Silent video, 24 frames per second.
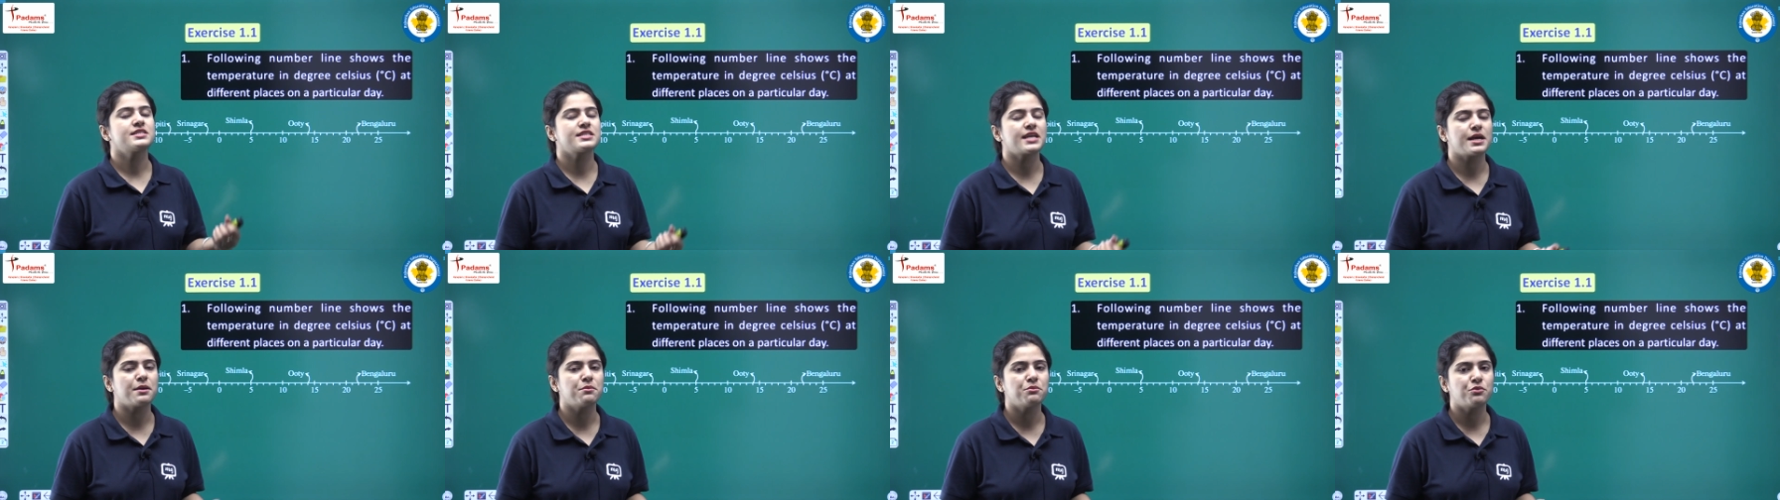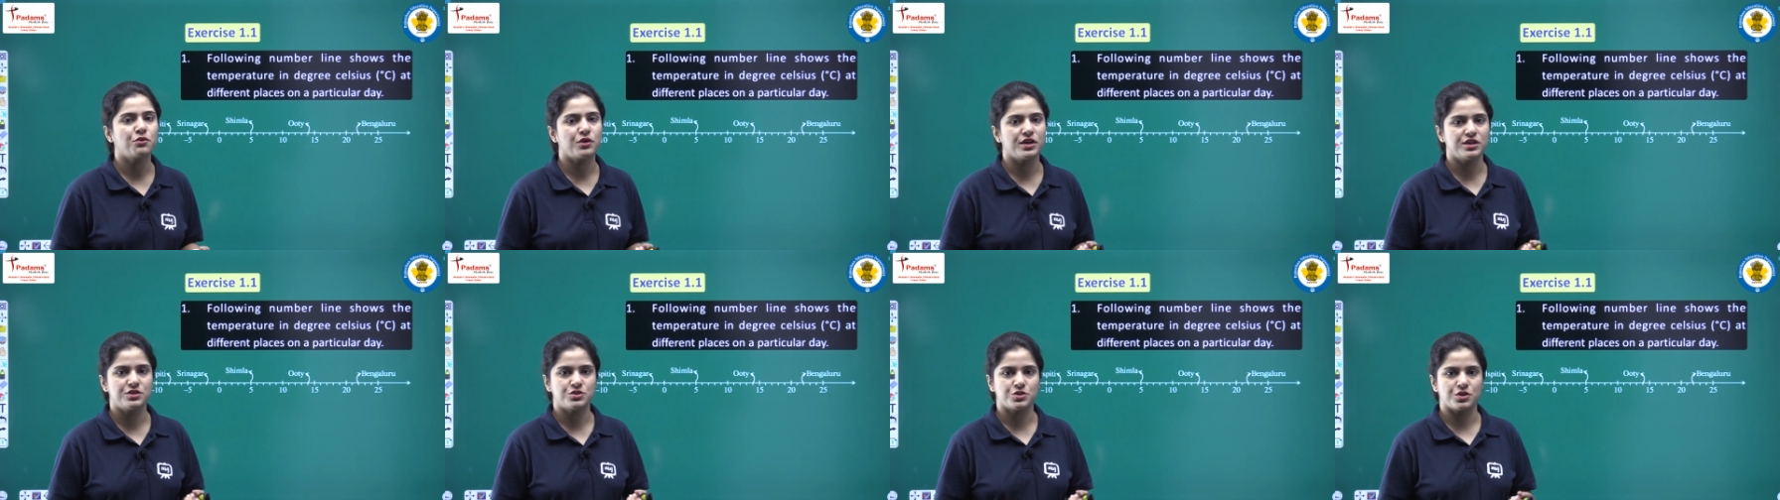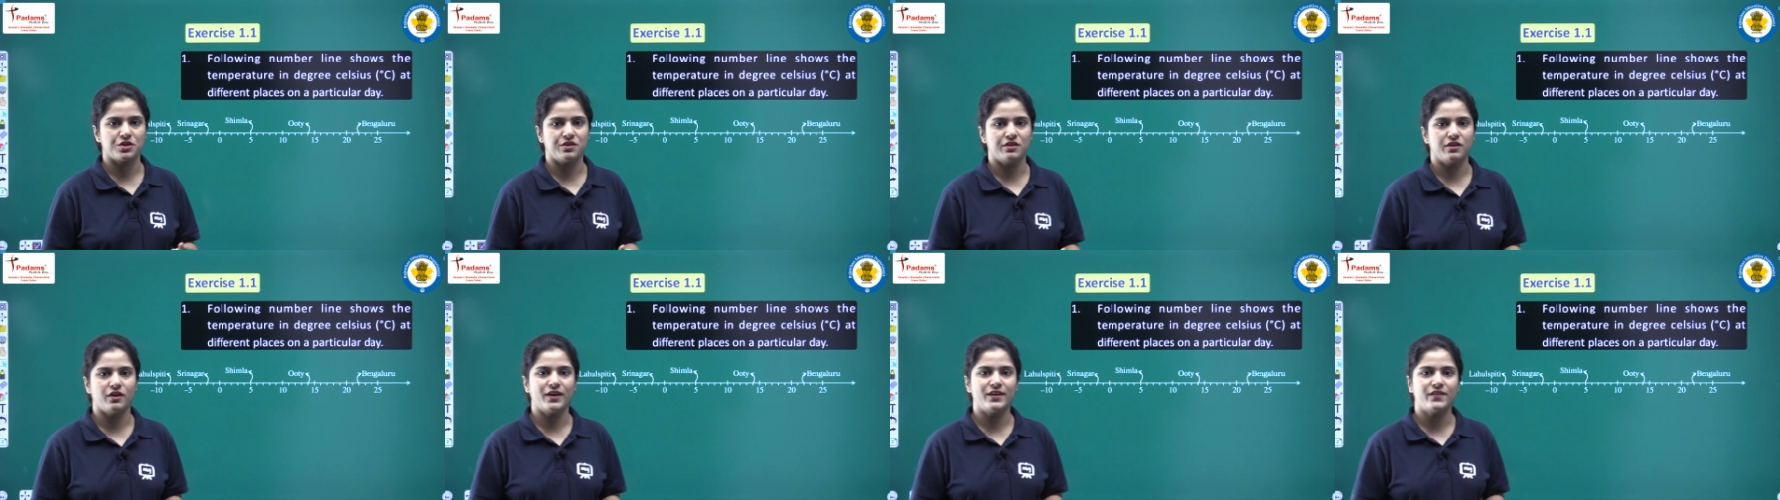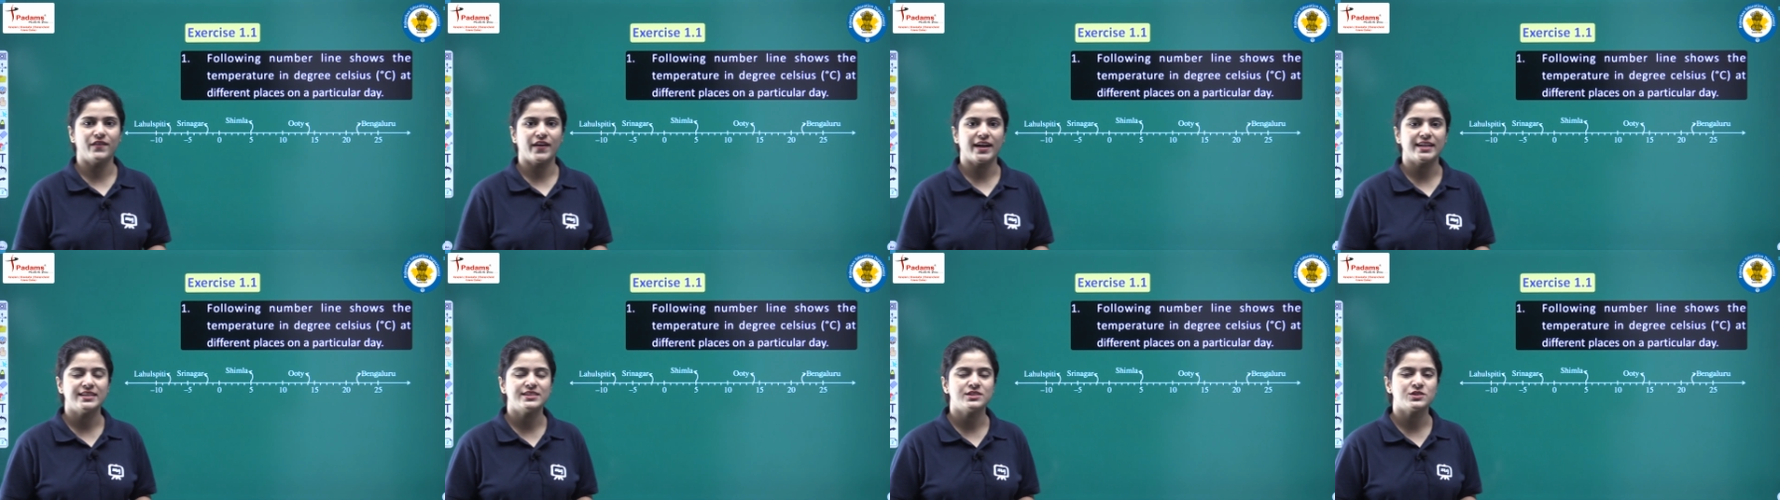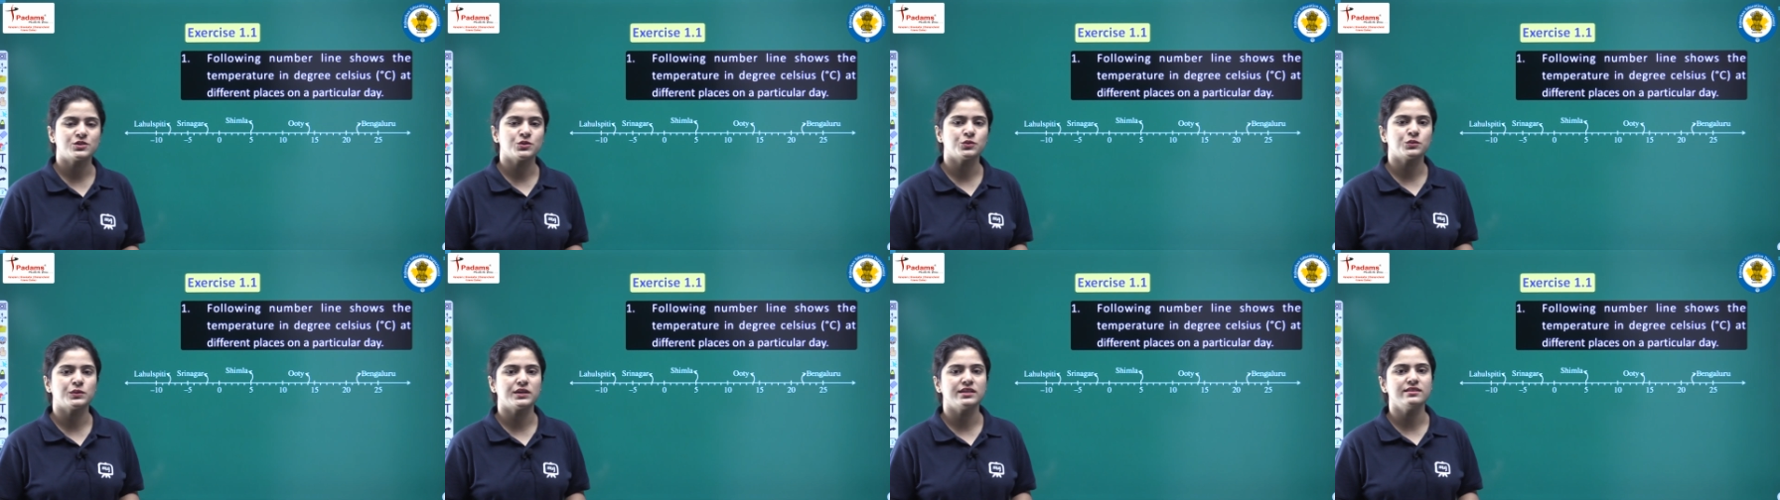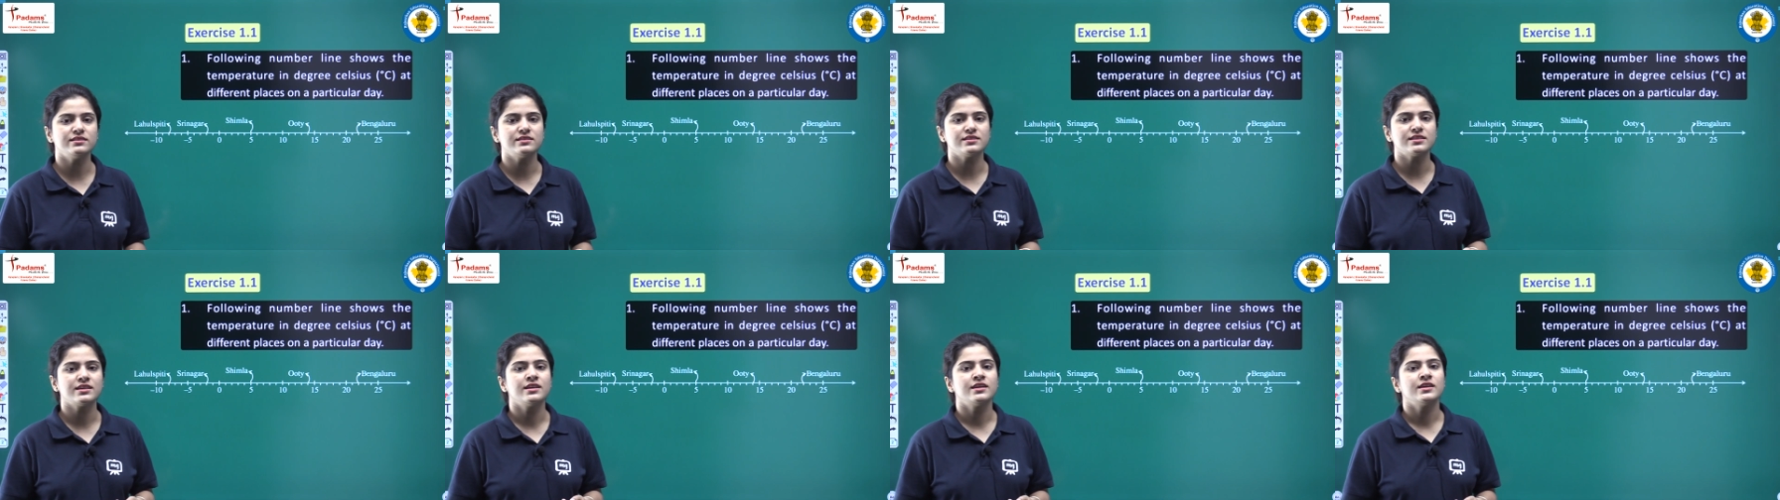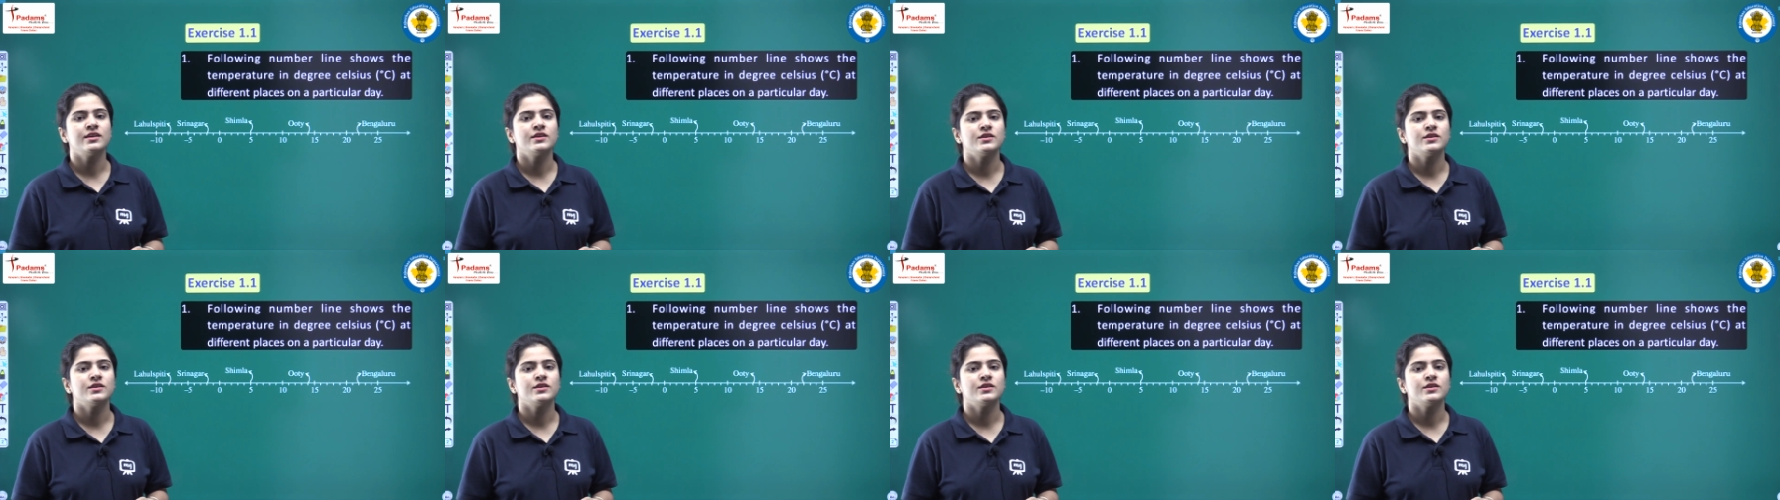temperature. Alright students.